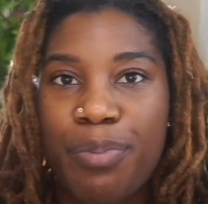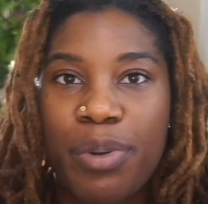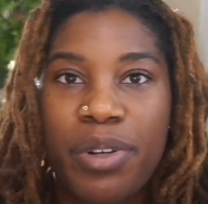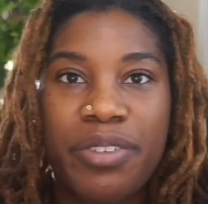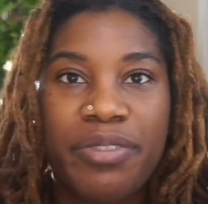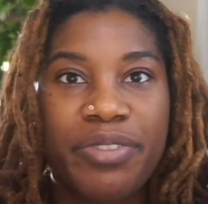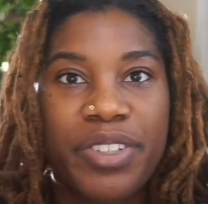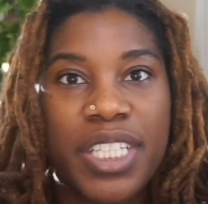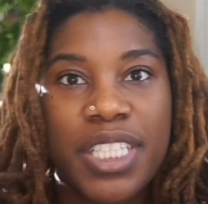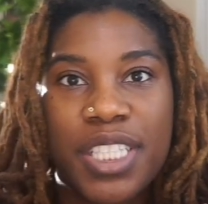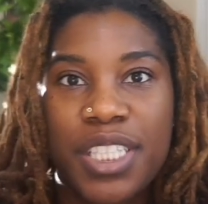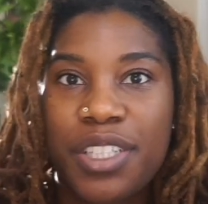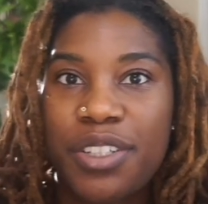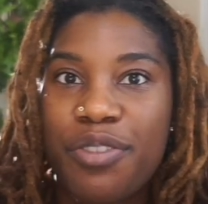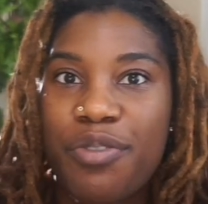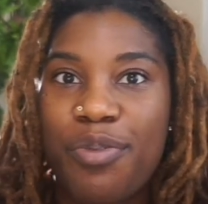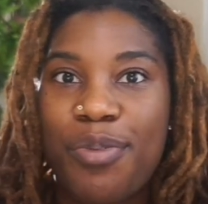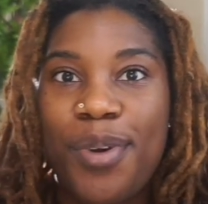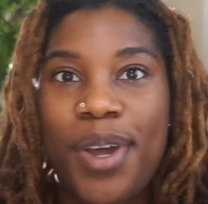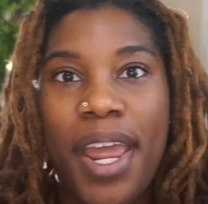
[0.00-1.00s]

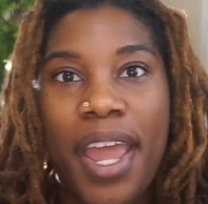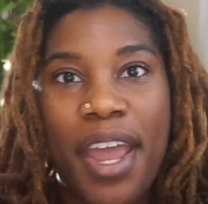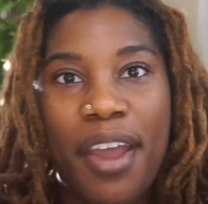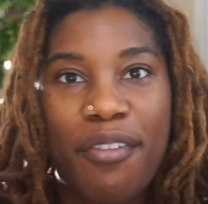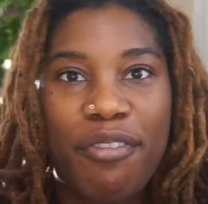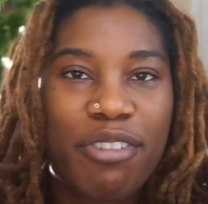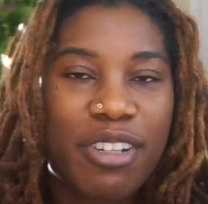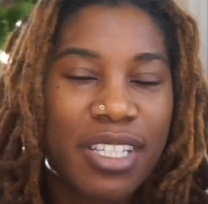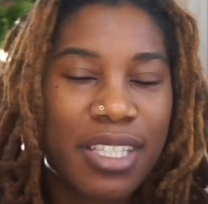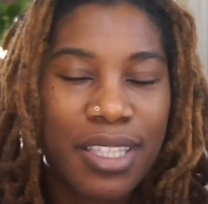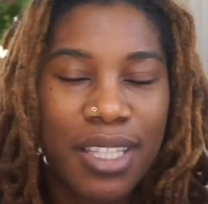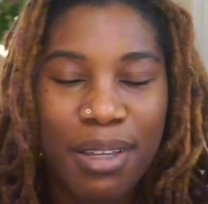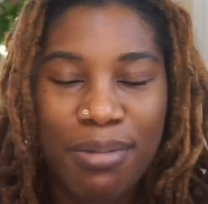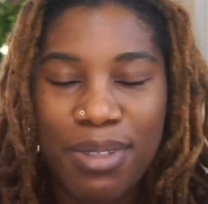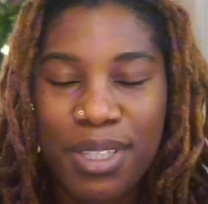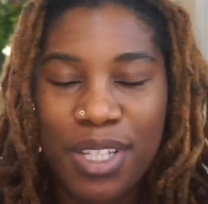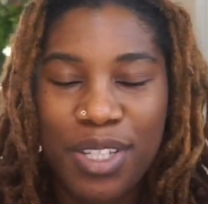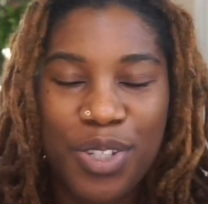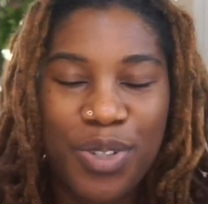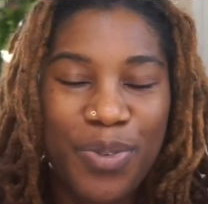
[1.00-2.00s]
preventive, whatever
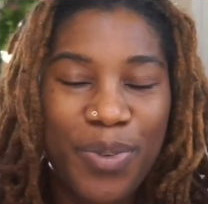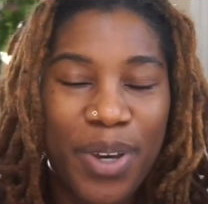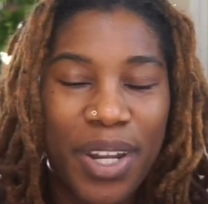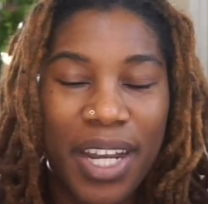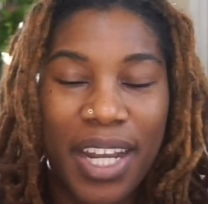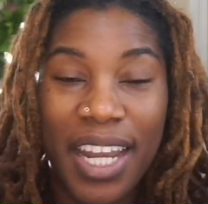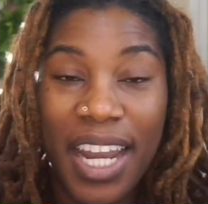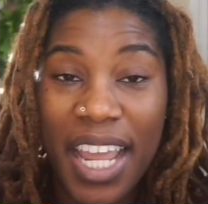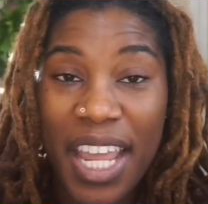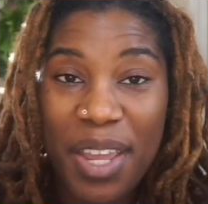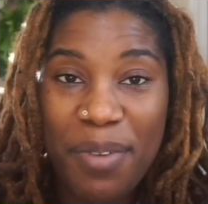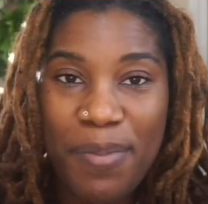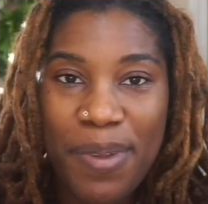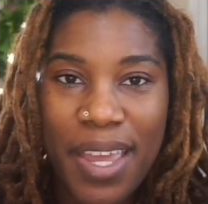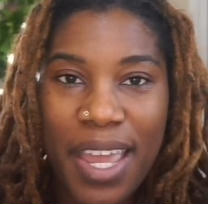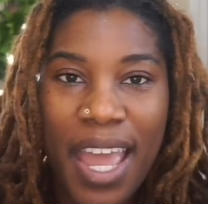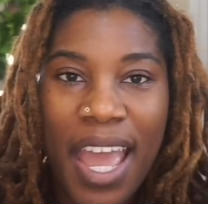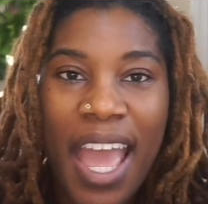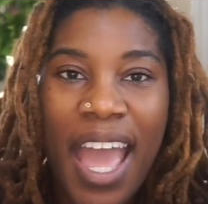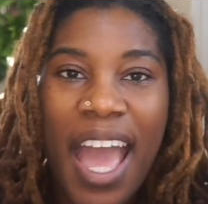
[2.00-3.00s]
steps that you want to name
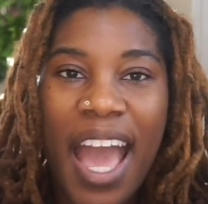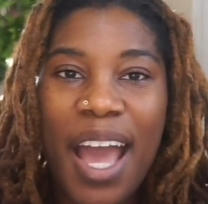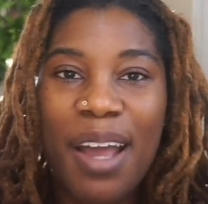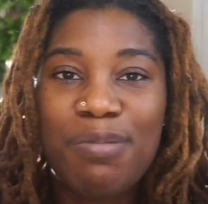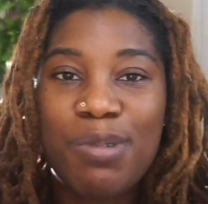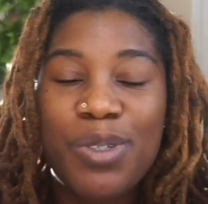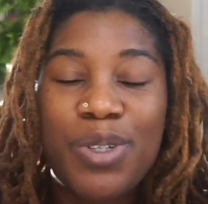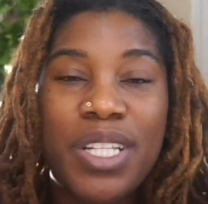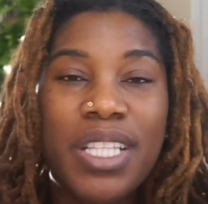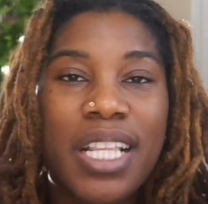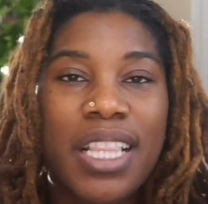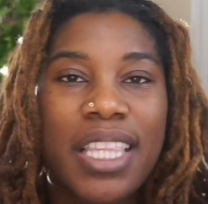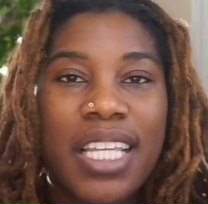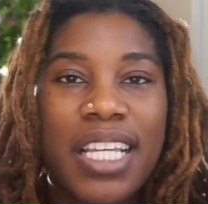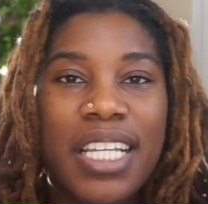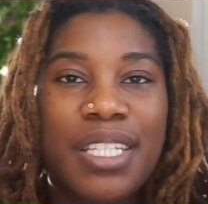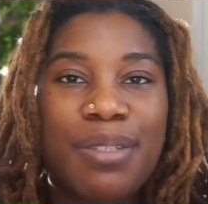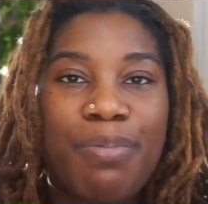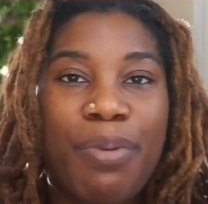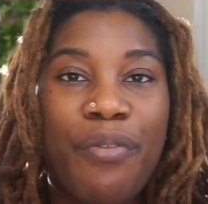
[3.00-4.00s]
it. I'm doing the
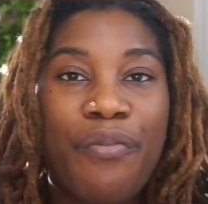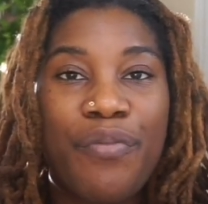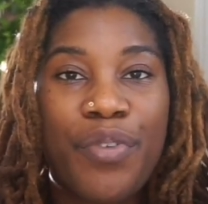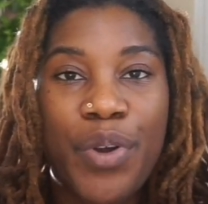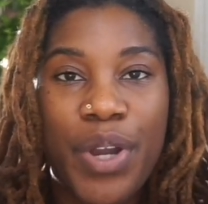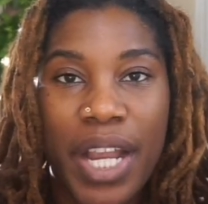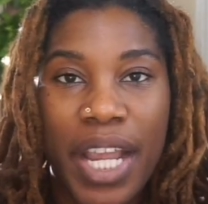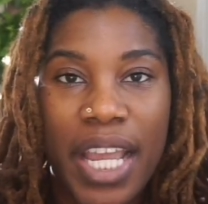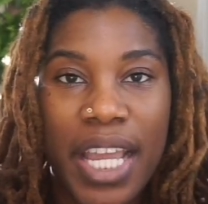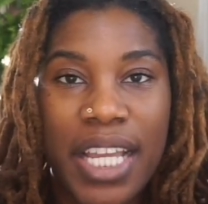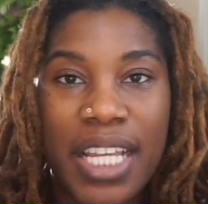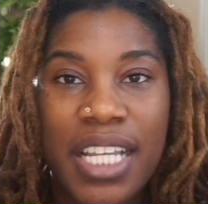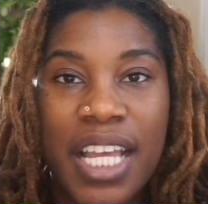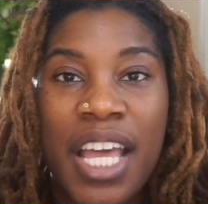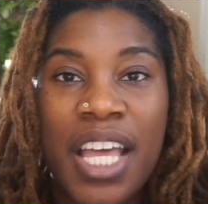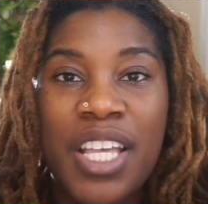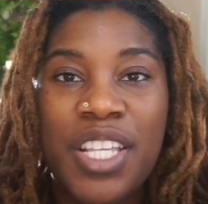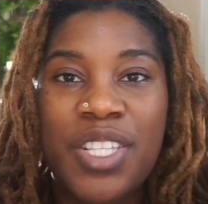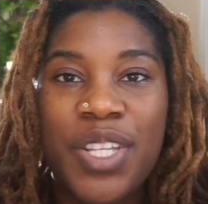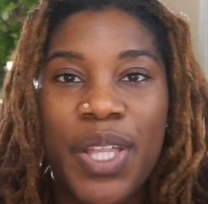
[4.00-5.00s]
things
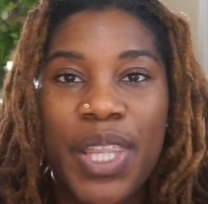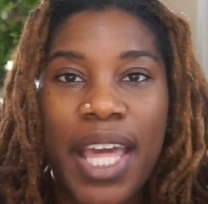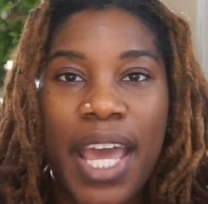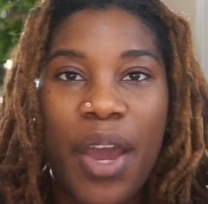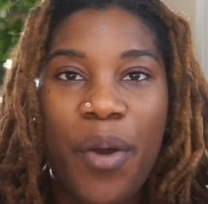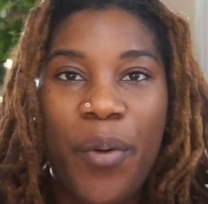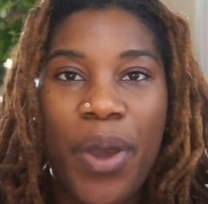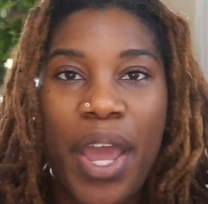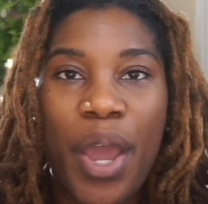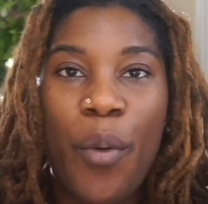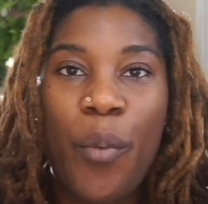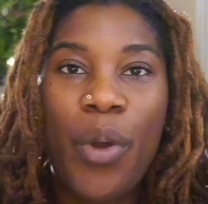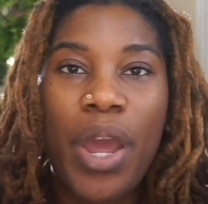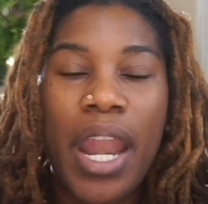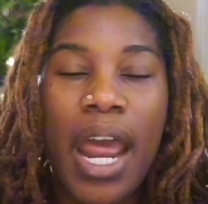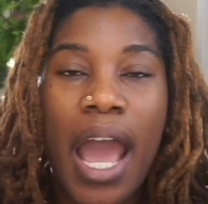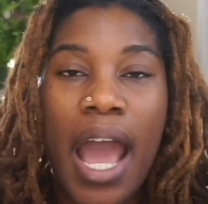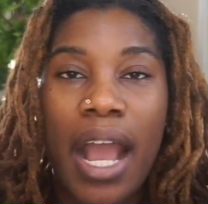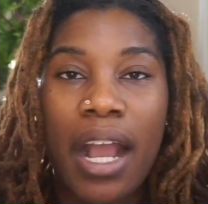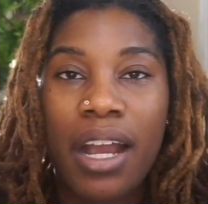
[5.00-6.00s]
beforehand so that way
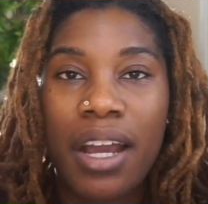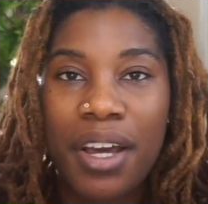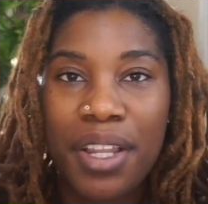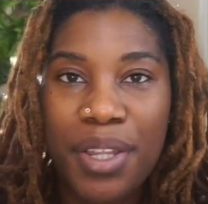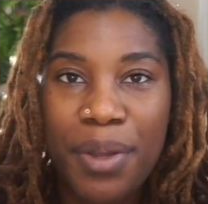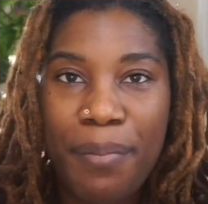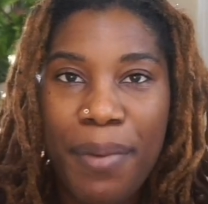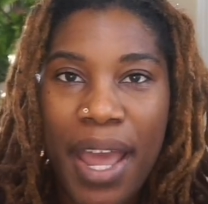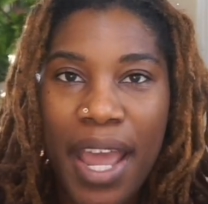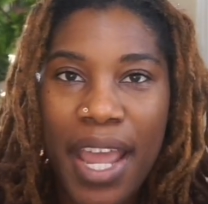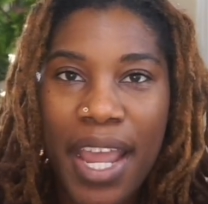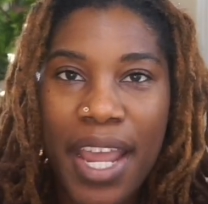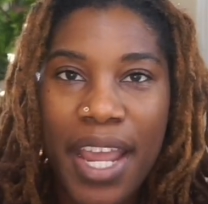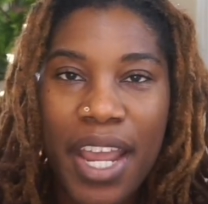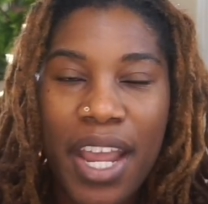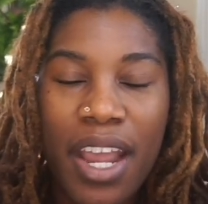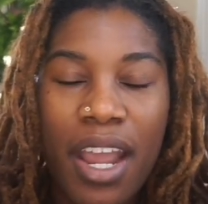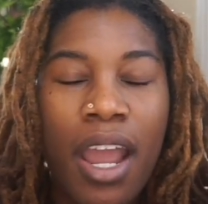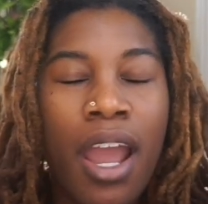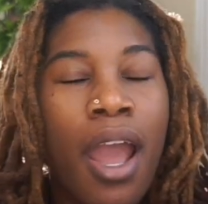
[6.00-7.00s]
when I color my
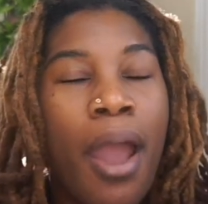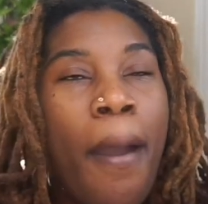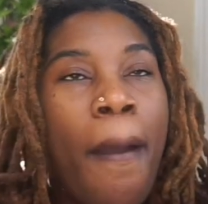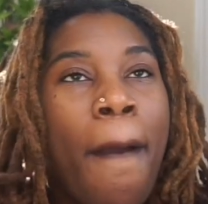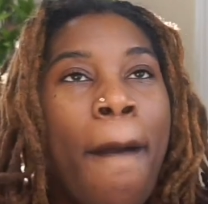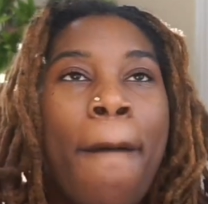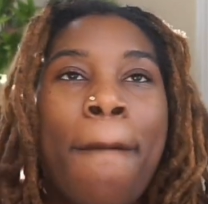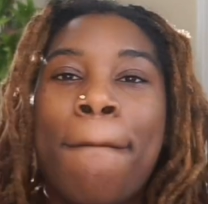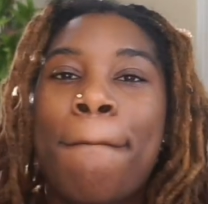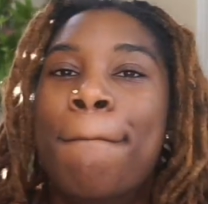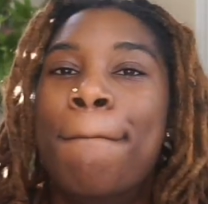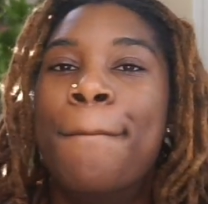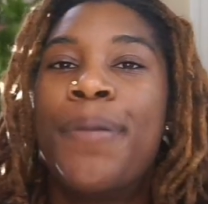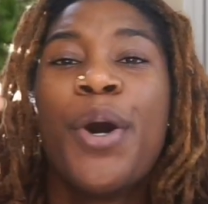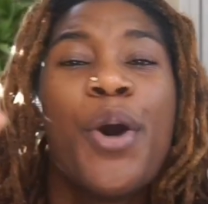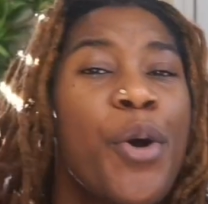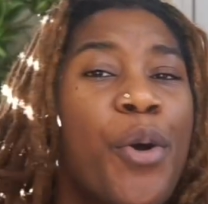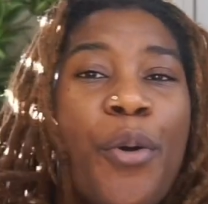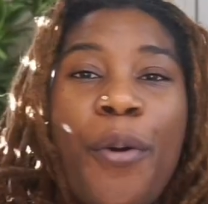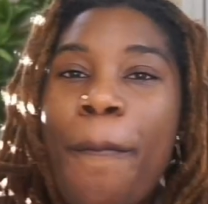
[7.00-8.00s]
hair,
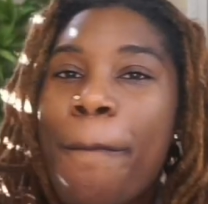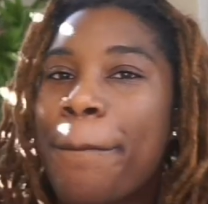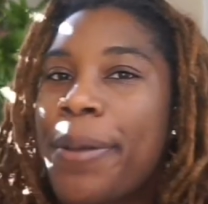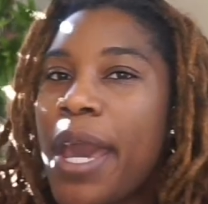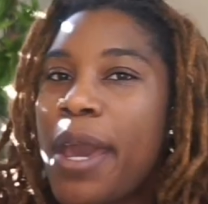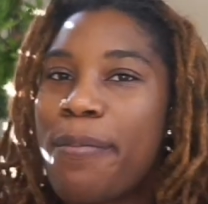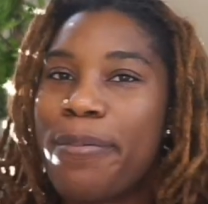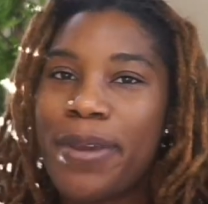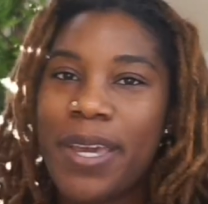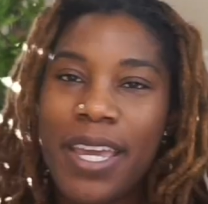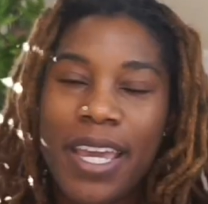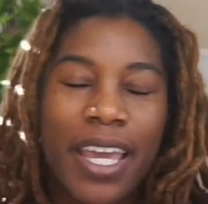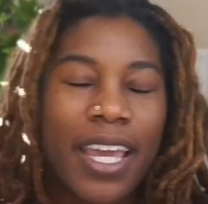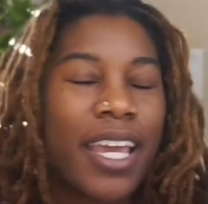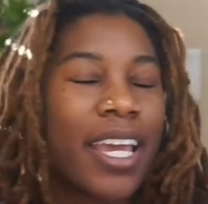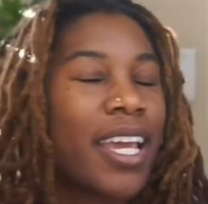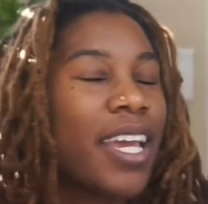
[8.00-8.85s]
boom, baby.